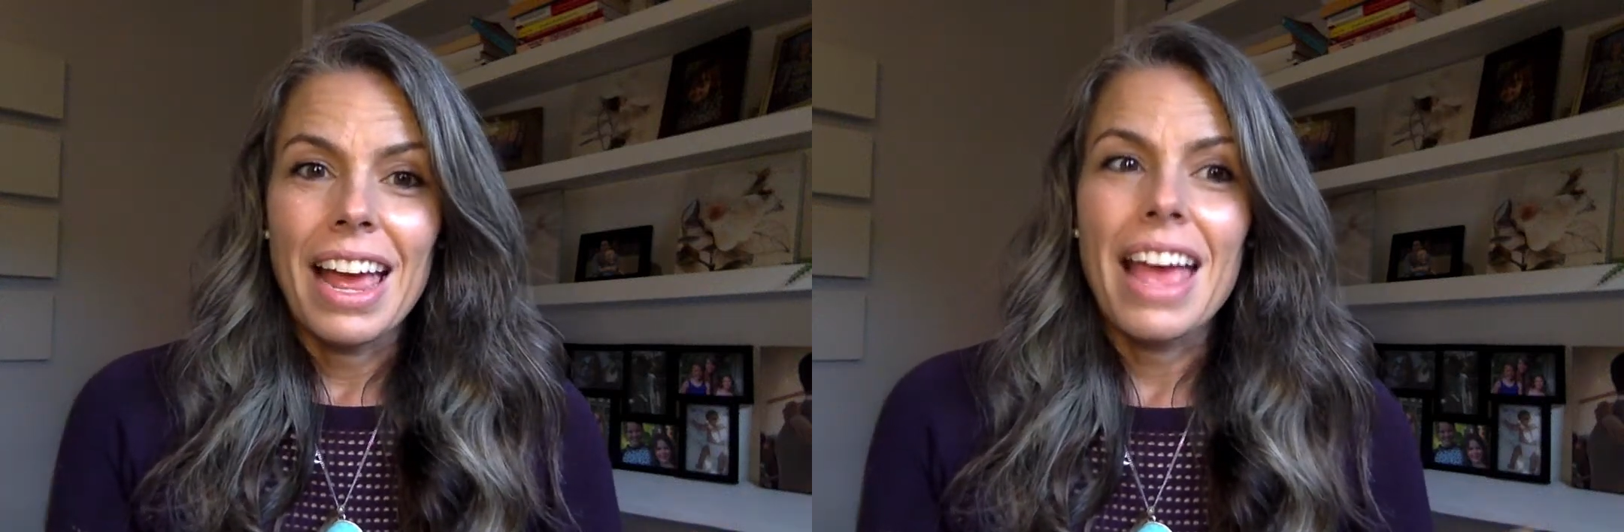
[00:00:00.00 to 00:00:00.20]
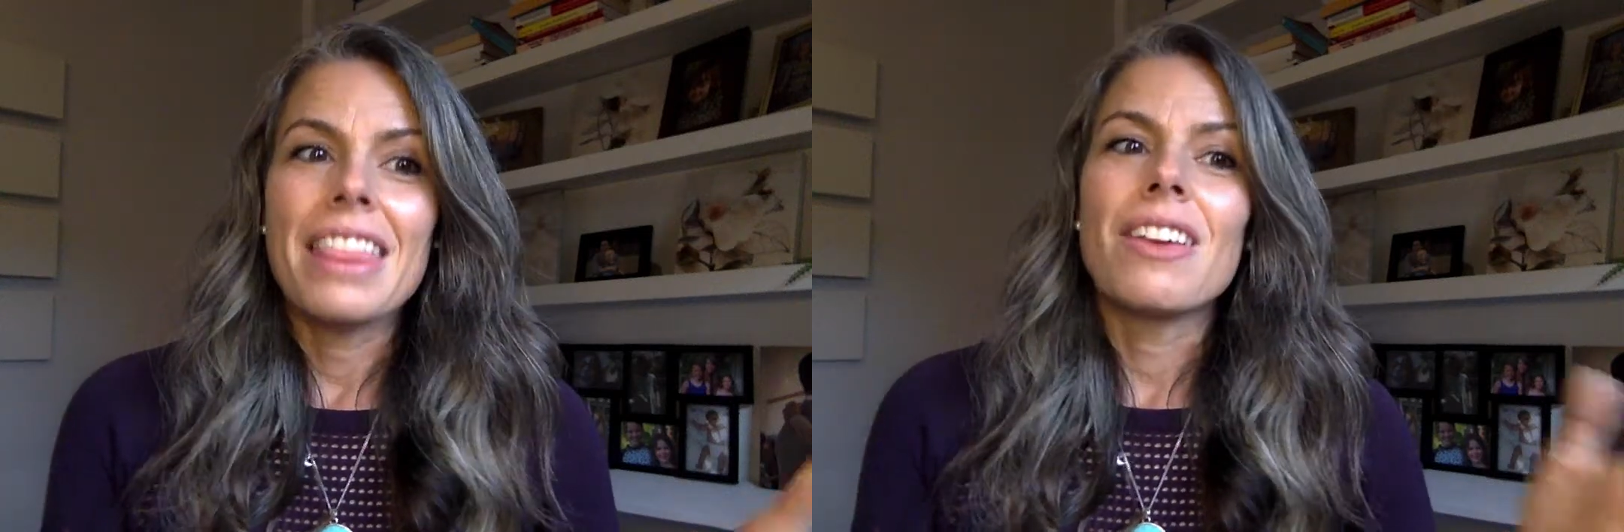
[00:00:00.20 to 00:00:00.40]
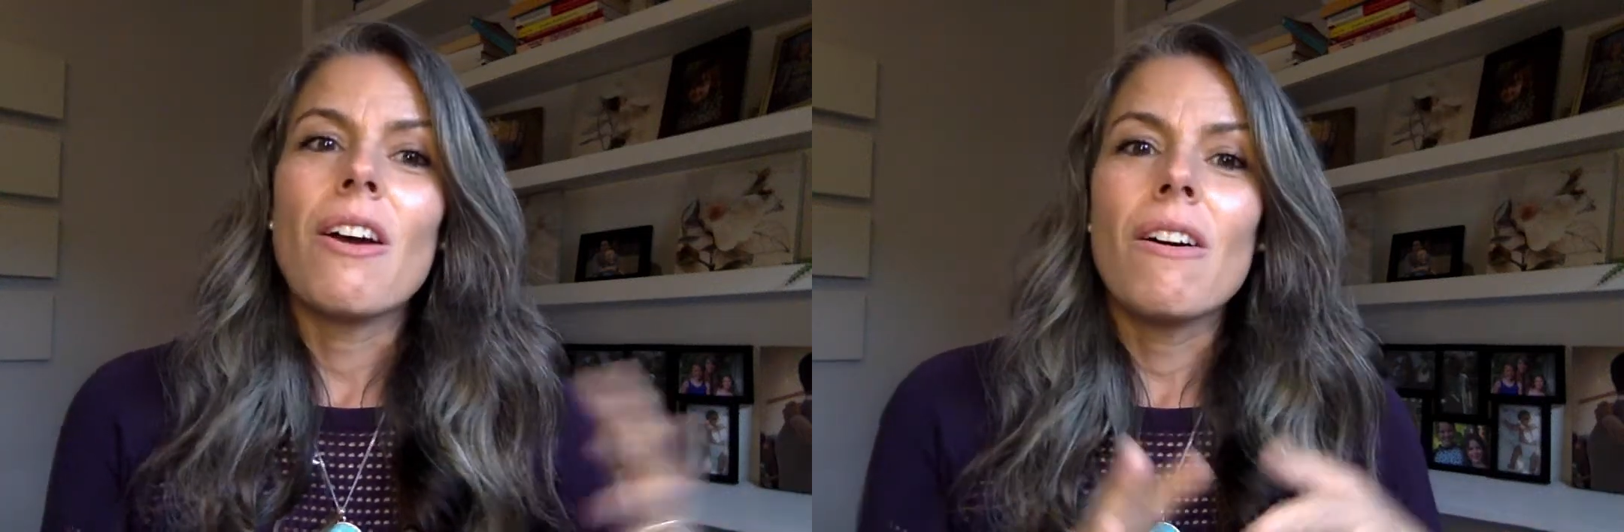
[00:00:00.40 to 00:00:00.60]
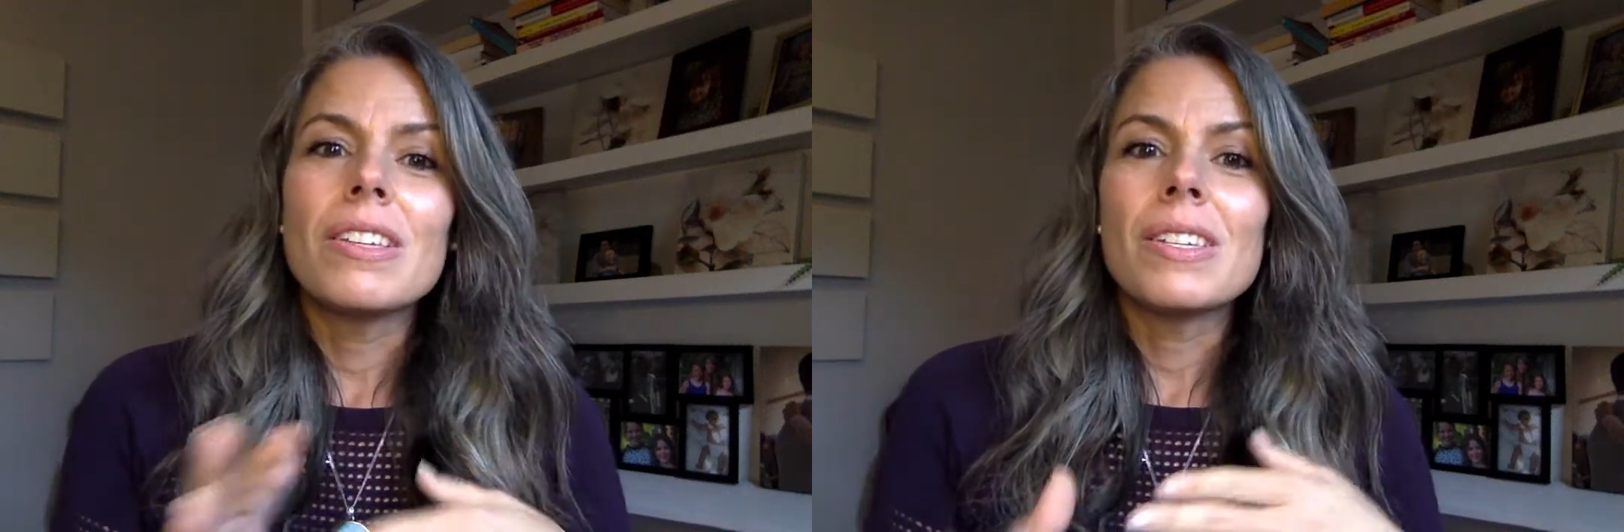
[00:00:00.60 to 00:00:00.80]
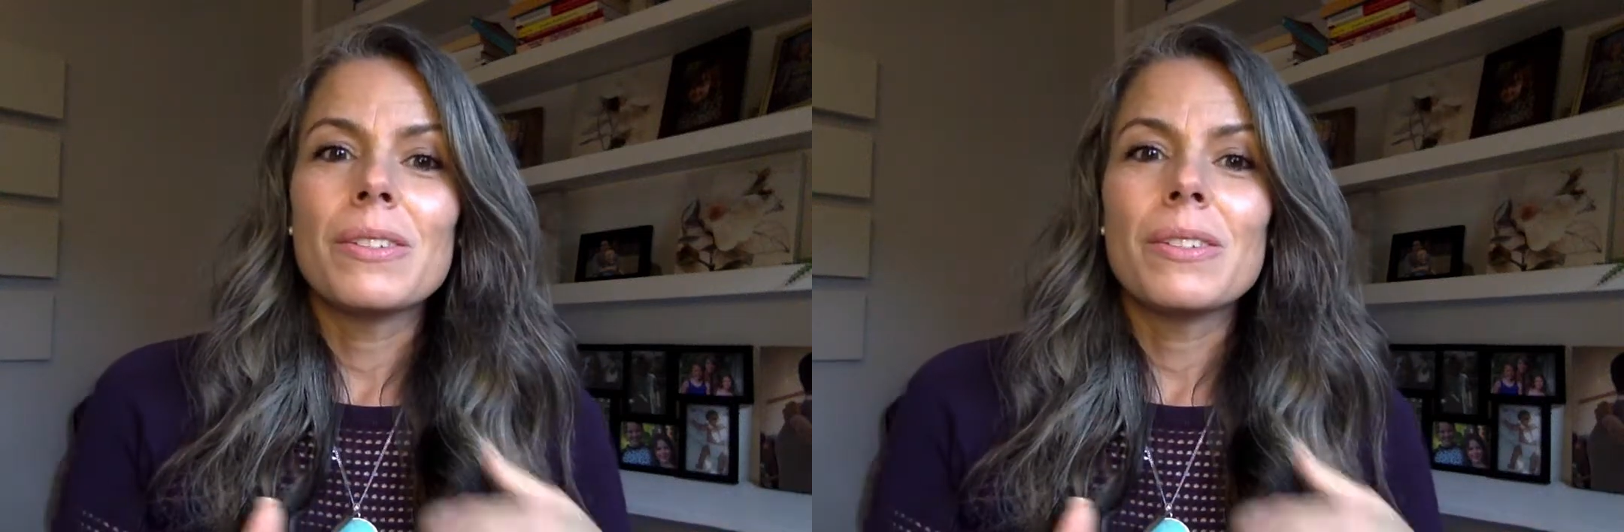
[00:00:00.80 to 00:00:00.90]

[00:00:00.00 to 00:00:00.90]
And there also